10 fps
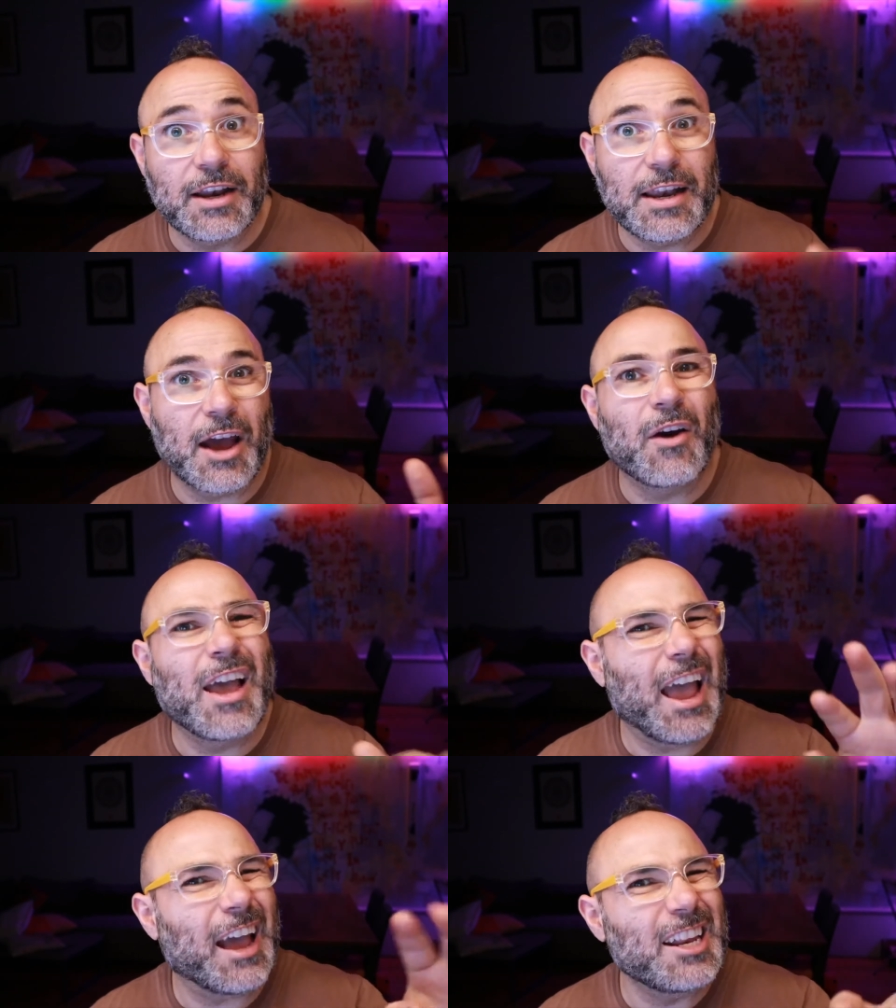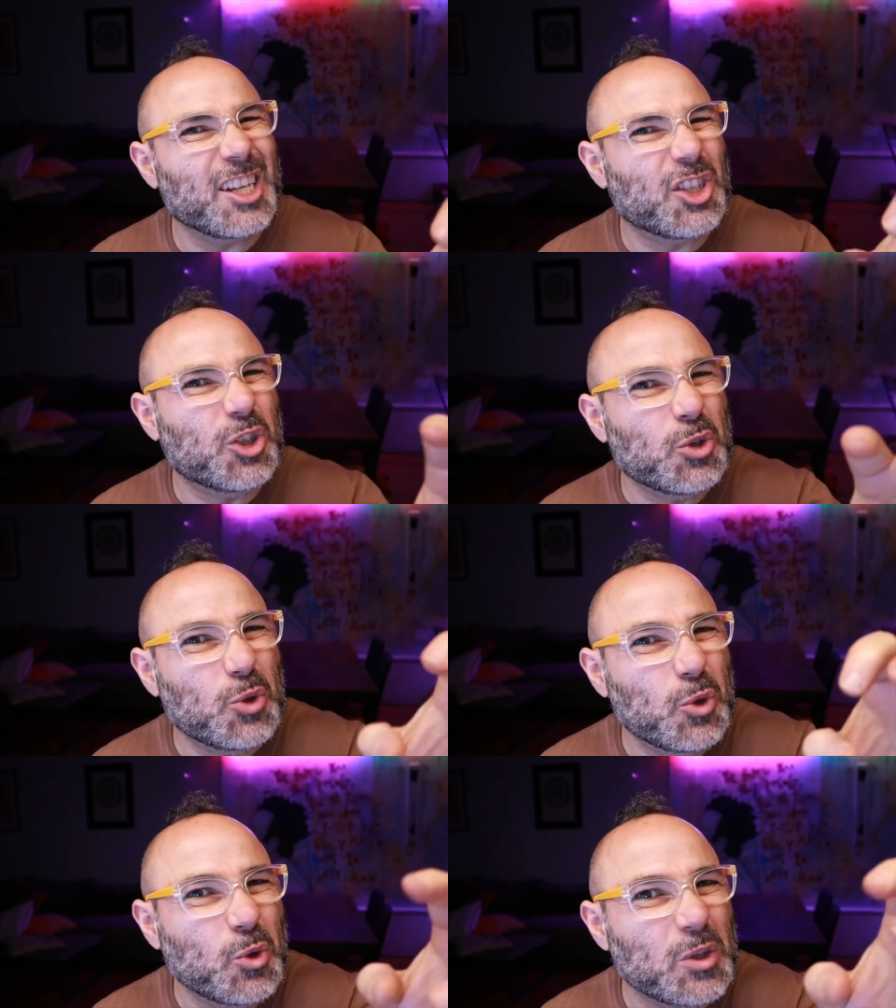Now, how do you
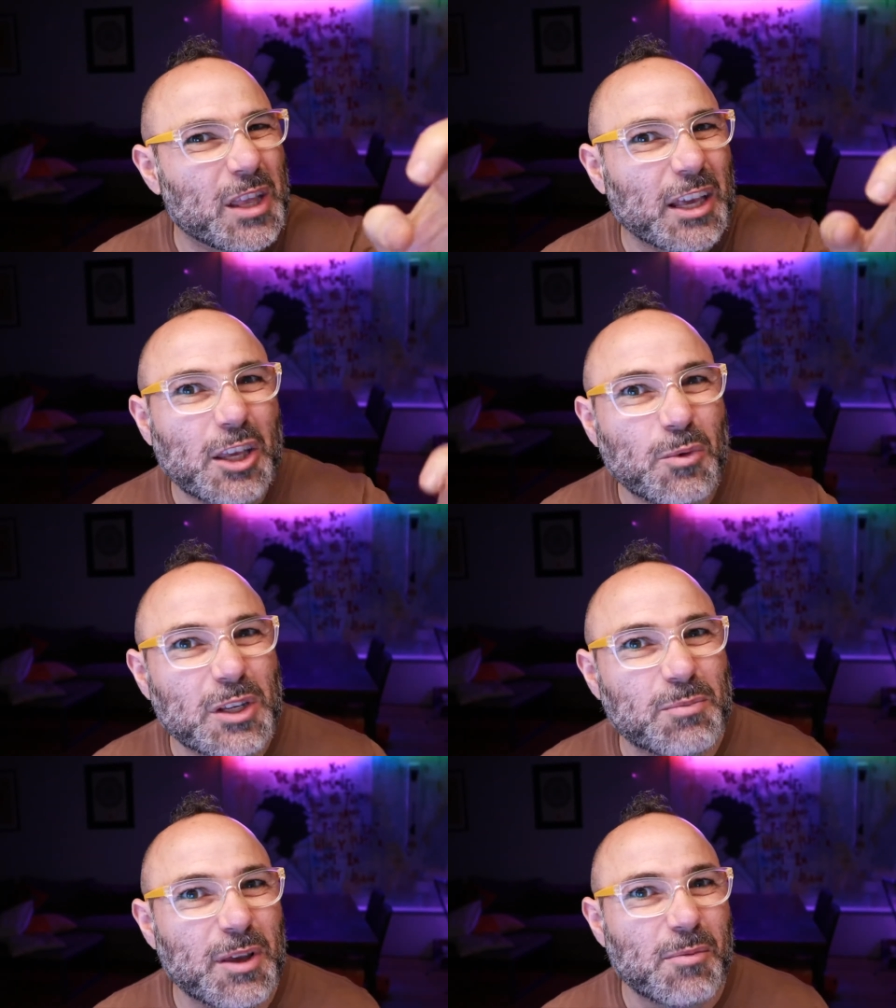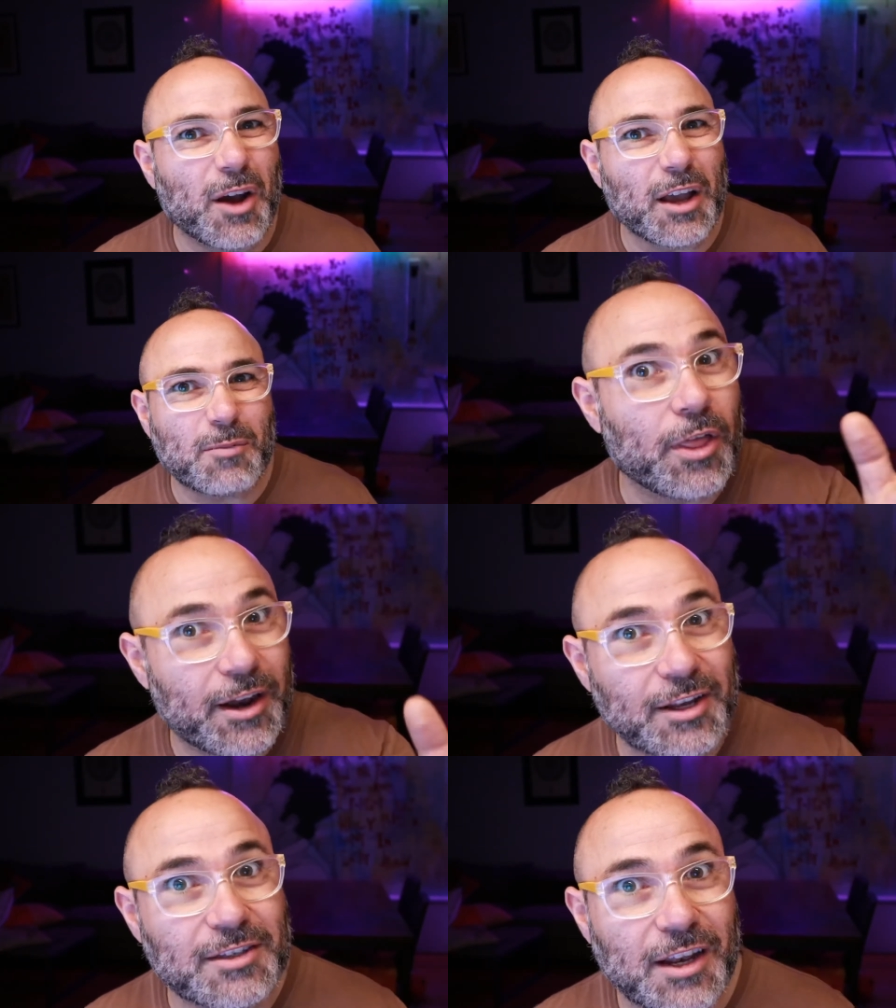choose that USB mic or that
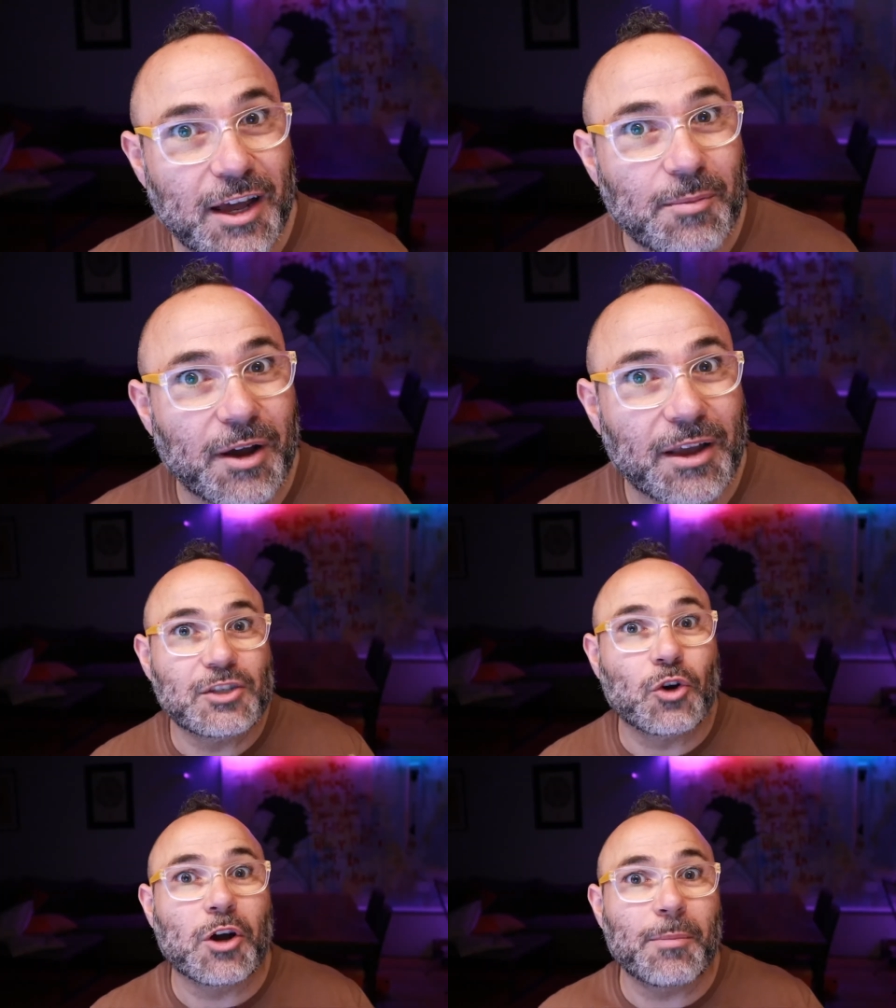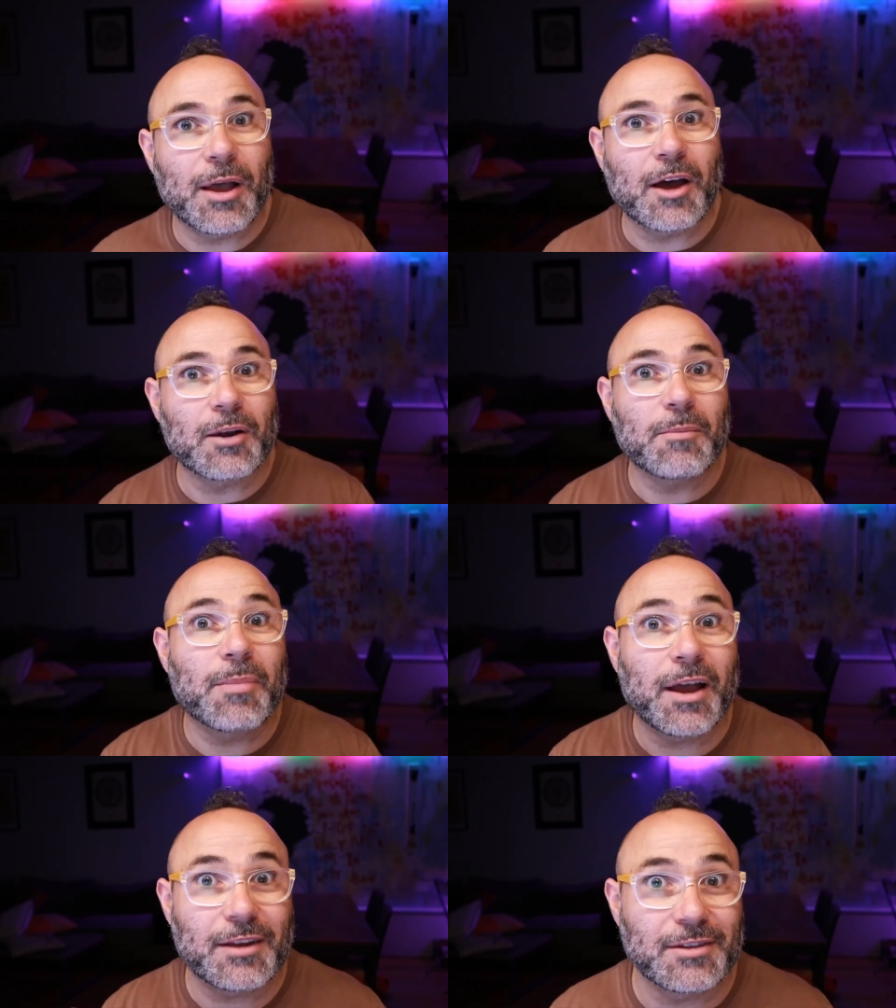XLR mic? Let's talk about
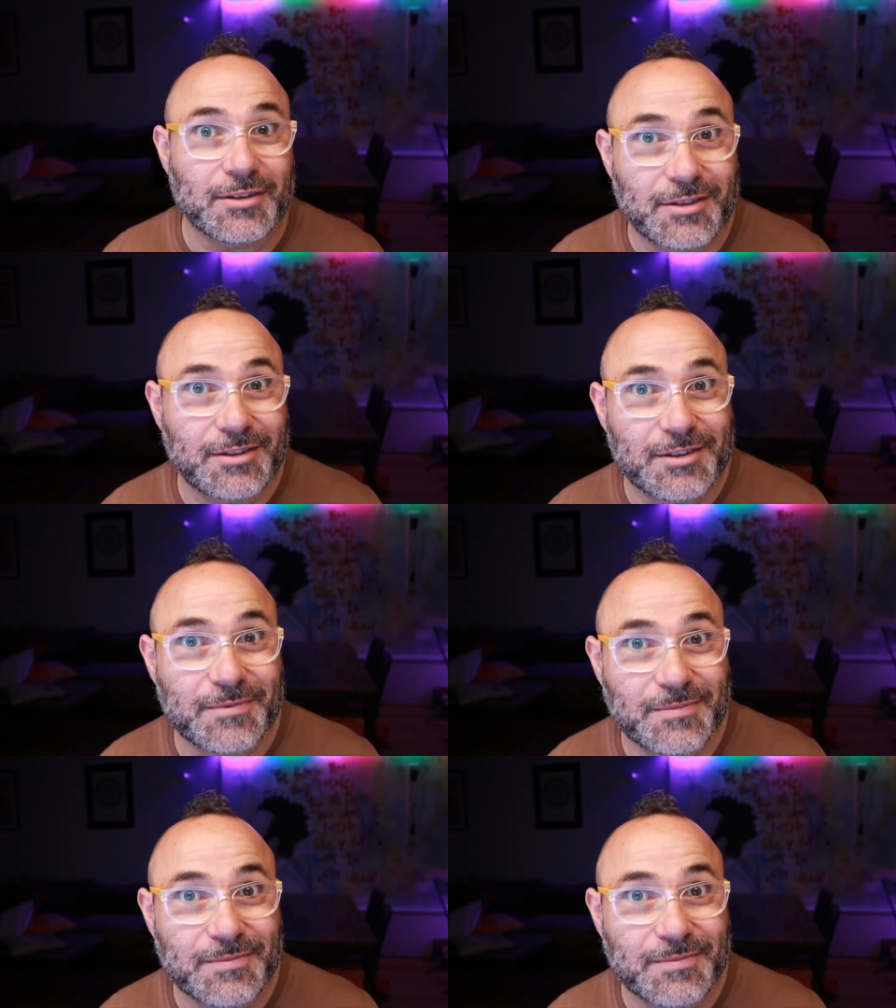patterns.